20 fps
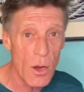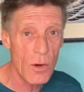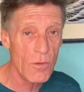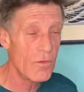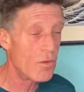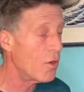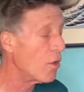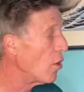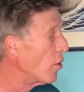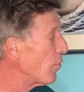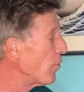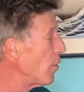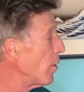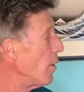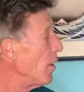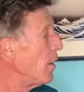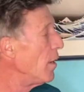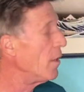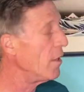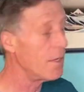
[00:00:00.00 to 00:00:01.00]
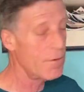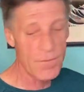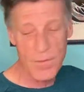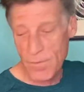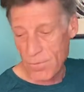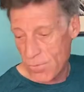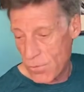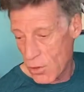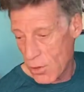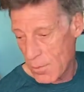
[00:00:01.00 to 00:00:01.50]
over and over in
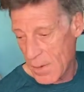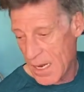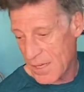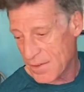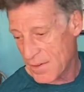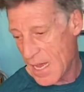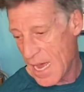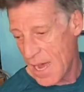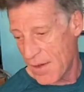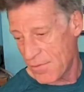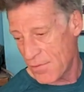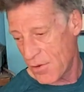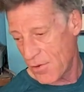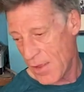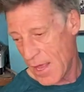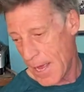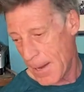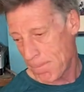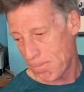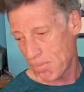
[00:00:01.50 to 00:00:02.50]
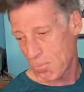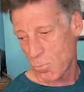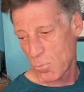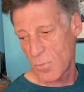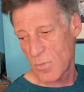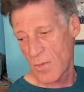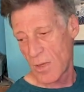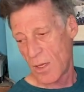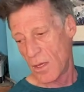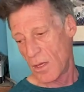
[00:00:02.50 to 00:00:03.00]
different formats after that.
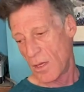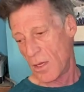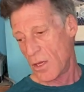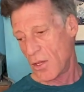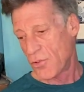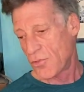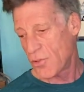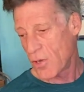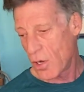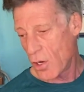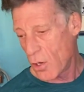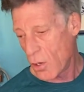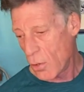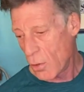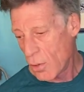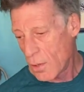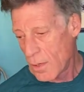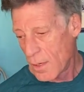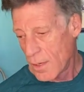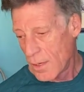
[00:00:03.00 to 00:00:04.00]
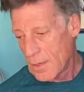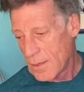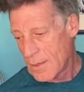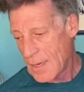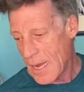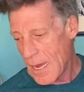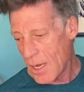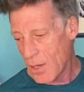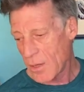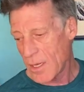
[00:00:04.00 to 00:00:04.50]
So
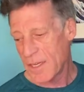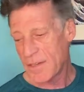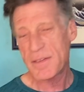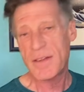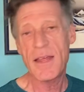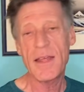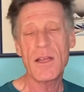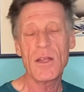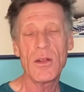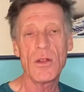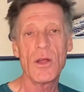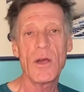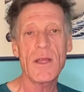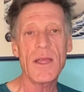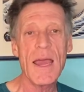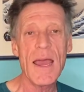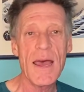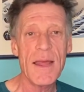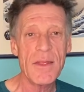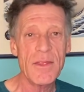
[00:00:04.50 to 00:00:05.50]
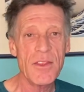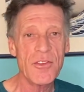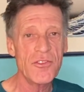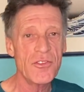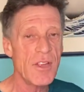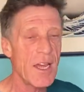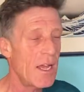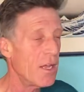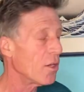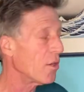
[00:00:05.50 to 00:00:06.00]
now let's take a look at the
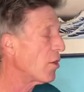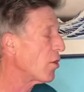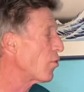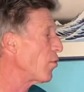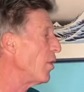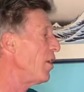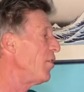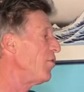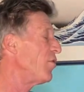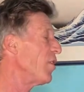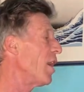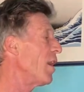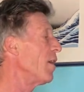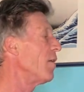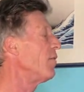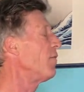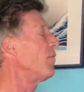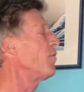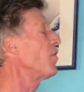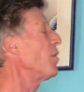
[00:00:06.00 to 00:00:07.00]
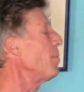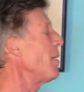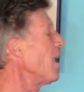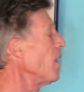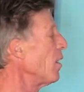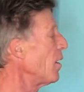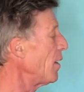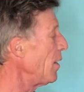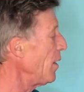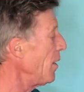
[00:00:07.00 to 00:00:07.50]
scale degrees of the
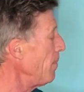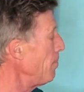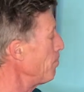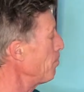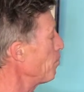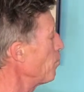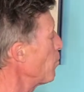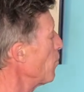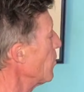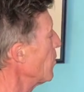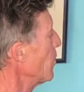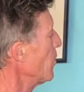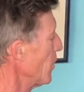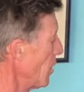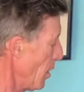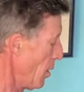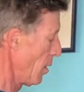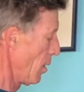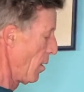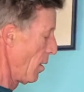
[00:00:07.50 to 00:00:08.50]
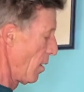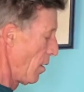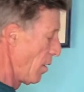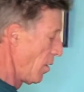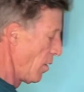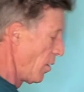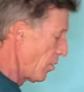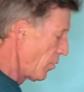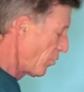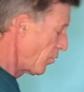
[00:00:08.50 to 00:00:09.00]
melody.
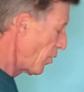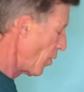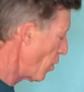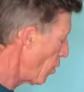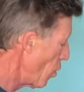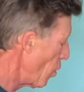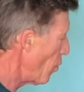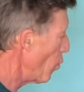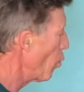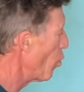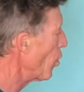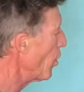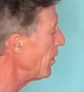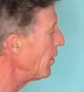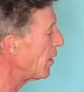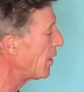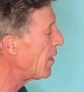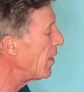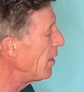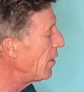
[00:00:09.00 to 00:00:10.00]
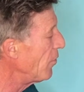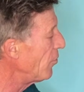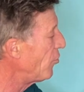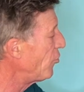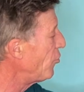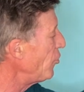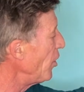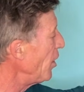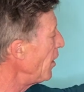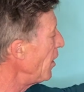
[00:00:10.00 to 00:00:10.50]
So we're in the key of
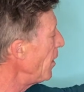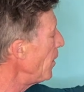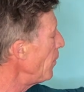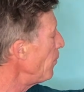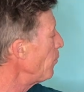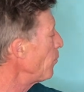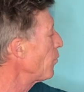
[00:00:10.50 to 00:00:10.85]
C,